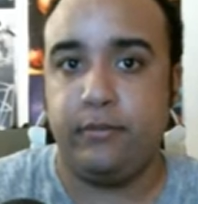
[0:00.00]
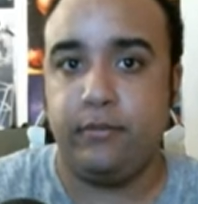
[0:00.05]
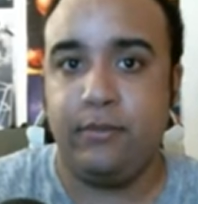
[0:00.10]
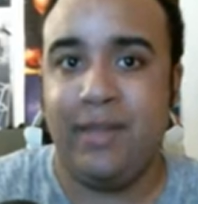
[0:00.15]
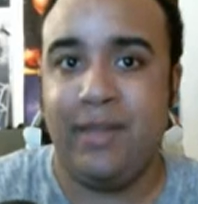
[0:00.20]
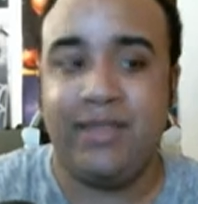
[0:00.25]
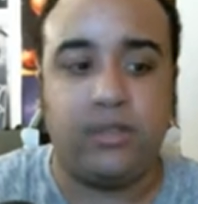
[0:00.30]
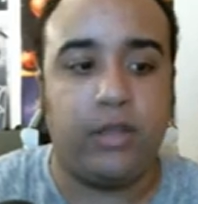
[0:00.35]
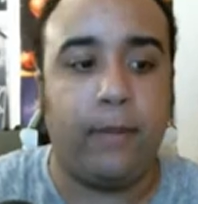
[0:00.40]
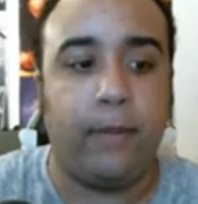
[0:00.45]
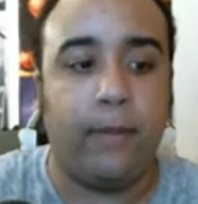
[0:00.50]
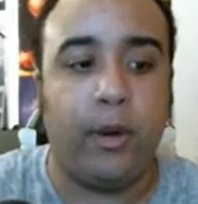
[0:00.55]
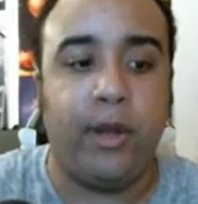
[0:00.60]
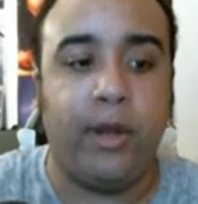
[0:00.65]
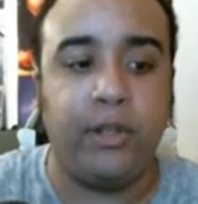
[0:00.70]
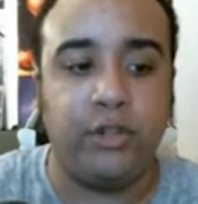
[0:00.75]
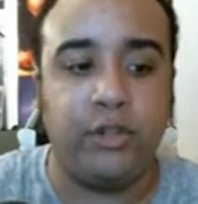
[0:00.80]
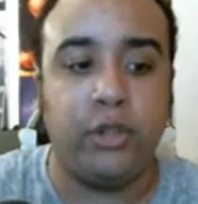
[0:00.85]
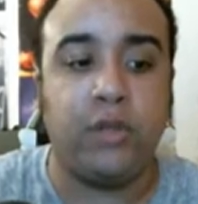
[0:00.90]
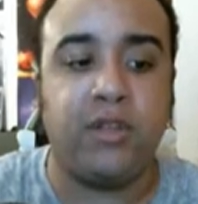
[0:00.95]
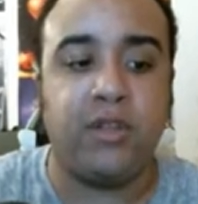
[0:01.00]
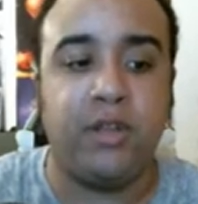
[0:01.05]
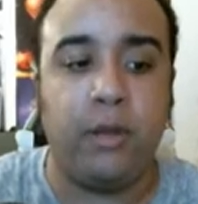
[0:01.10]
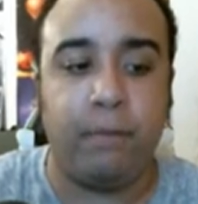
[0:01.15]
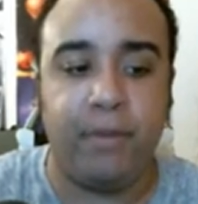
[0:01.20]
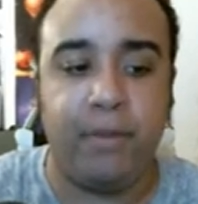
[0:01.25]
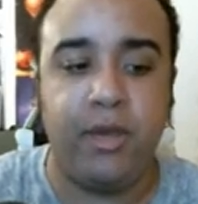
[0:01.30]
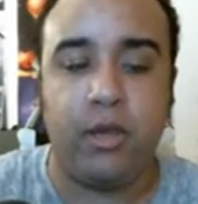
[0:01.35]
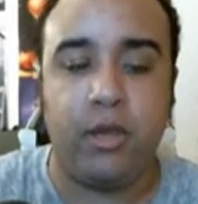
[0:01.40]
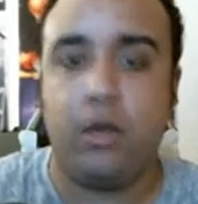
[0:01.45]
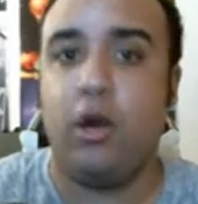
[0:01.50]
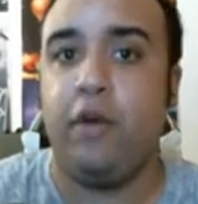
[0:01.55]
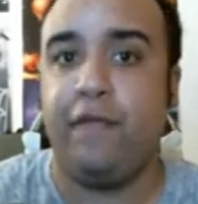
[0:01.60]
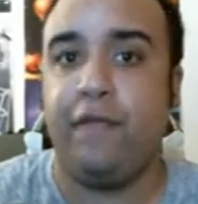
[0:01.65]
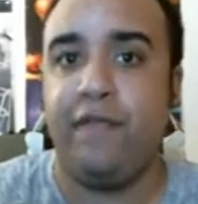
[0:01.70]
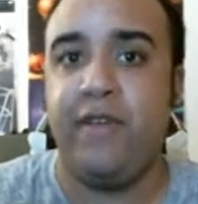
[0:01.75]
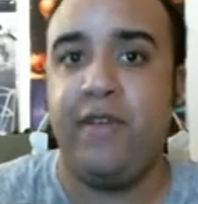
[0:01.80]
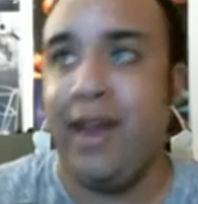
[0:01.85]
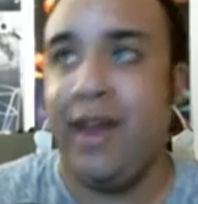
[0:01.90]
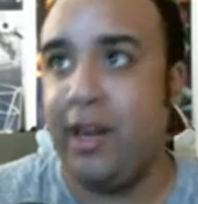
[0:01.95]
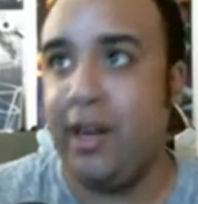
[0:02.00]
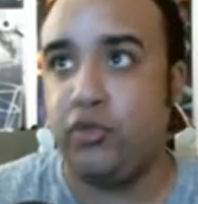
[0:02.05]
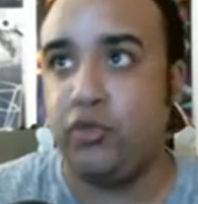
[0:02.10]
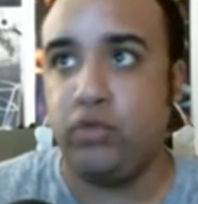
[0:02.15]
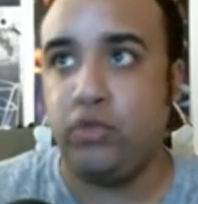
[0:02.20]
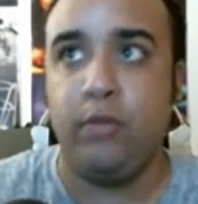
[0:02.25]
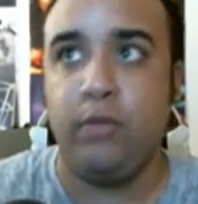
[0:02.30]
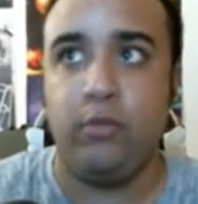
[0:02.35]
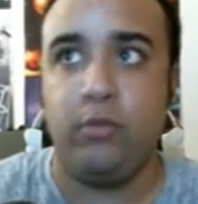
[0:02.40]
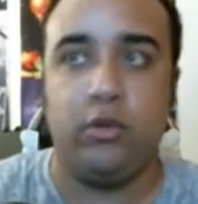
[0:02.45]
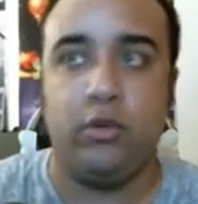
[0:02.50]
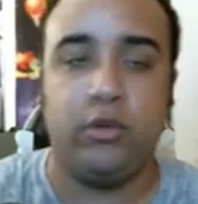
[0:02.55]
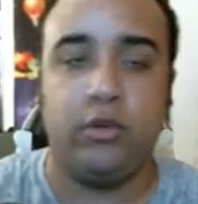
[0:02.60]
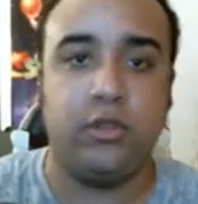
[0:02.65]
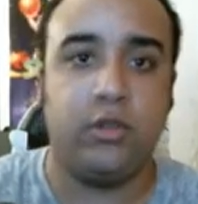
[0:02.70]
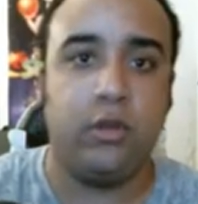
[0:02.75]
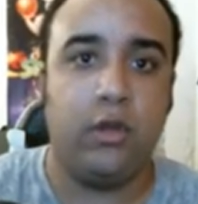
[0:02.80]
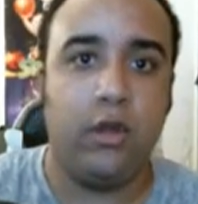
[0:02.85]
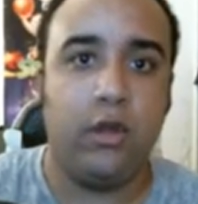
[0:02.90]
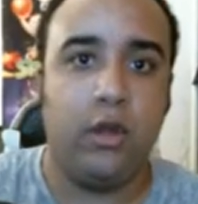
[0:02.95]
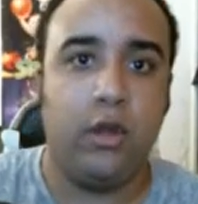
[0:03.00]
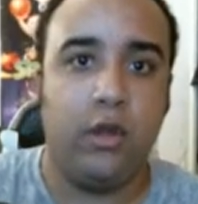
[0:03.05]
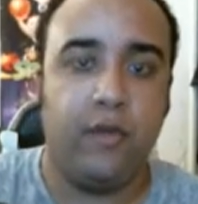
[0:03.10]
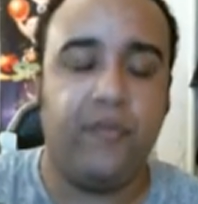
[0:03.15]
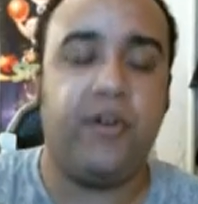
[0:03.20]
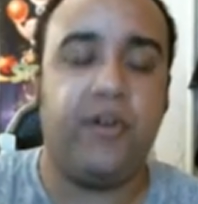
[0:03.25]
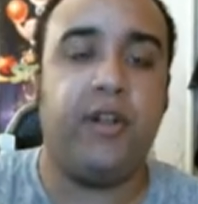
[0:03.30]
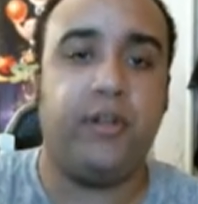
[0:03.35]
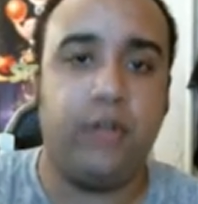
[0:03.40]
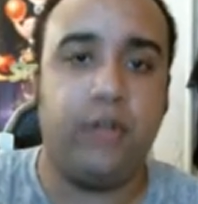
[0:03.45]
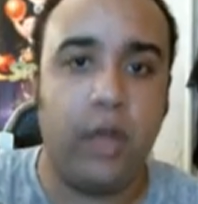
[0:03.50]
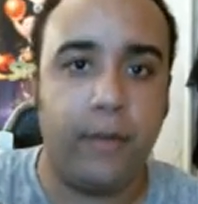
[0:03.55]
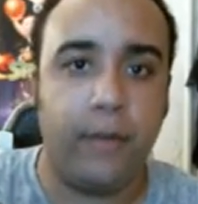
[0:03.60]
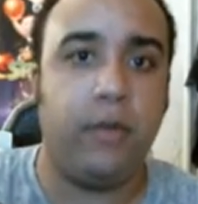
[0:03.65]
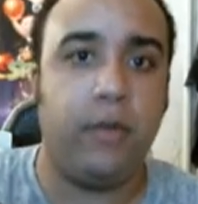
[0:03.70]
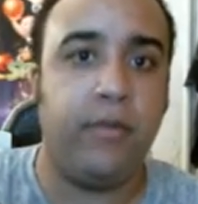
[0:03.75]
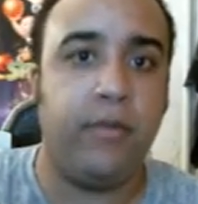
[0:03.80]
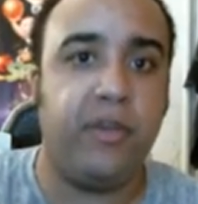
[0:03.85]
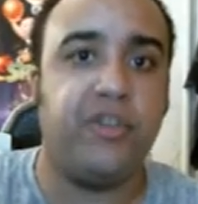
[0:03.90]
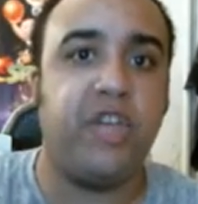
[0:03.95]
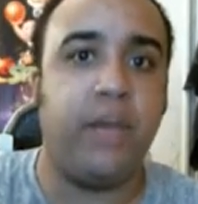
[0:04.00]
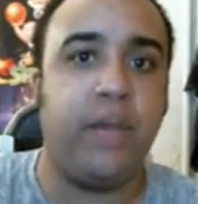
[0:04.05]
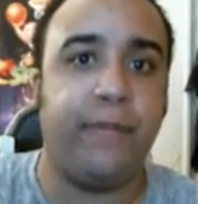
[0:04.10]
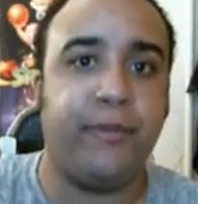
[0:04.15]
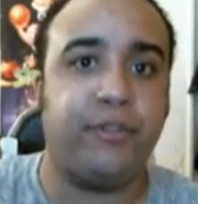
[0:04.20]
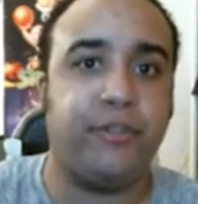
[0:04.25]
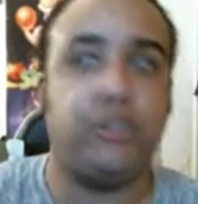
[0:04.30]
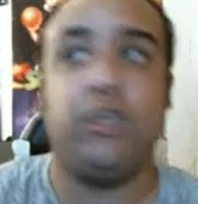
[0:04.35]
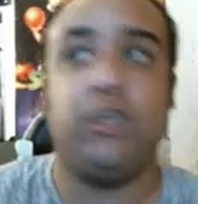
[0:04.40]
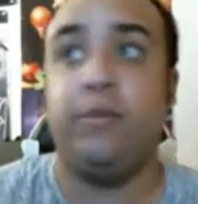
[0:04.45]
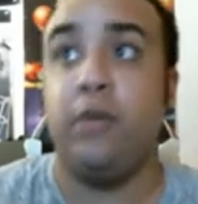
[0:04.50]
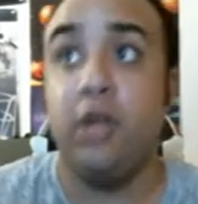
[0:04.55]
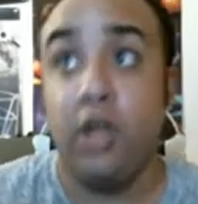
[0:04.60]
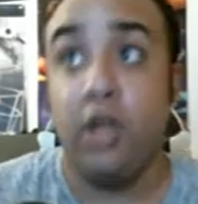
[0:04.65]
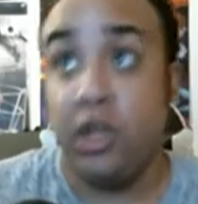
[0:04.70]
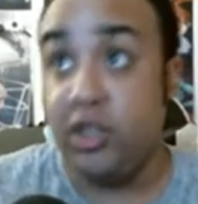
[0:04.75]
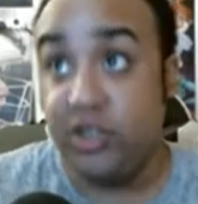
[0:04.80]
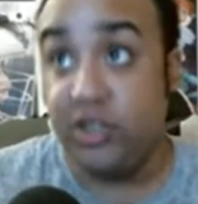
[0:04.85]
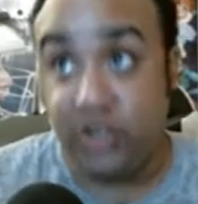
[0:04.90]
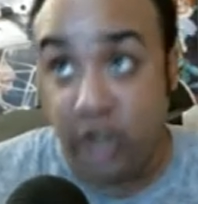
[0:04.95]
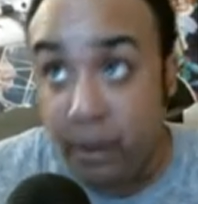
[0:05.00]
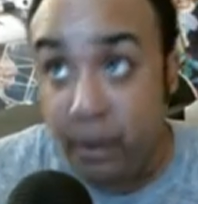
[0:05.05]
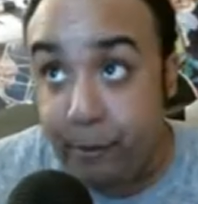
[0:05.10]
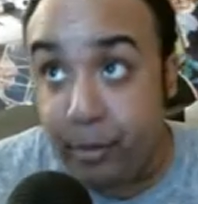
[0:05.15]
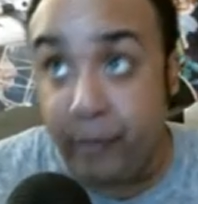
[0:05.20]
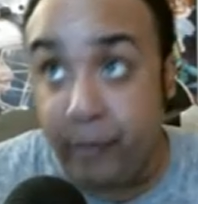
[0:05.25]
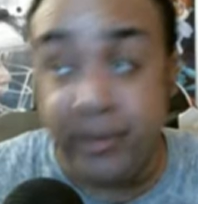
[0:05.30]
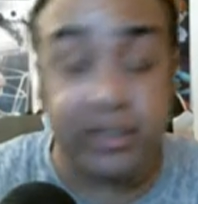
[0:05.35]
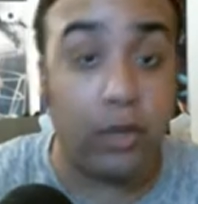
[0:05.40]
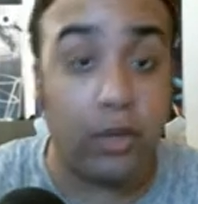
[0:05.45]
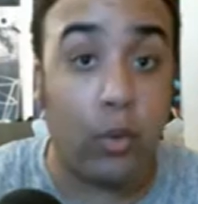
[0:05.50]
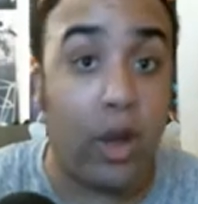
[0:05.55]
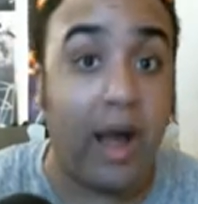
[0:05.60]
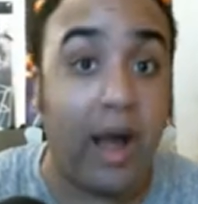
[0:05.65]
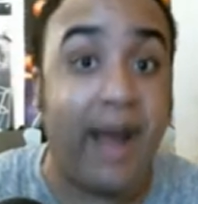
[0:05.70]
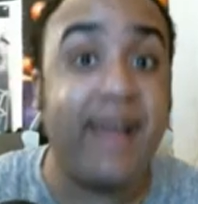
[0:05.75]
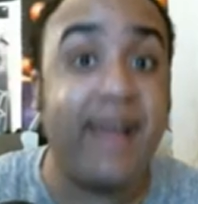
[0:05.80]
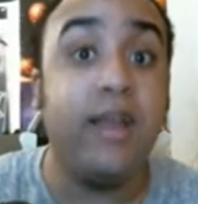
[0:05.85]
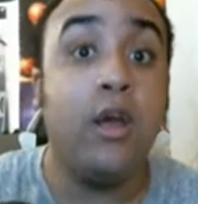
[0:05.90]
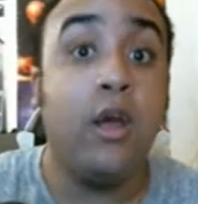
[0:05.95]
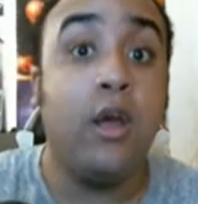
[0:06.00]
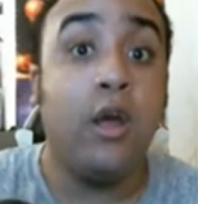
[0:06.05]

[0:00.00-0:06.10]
that Samoa Joe's going to beat Kofi at Extreme Rules for the WWE Championship. Simple reason why.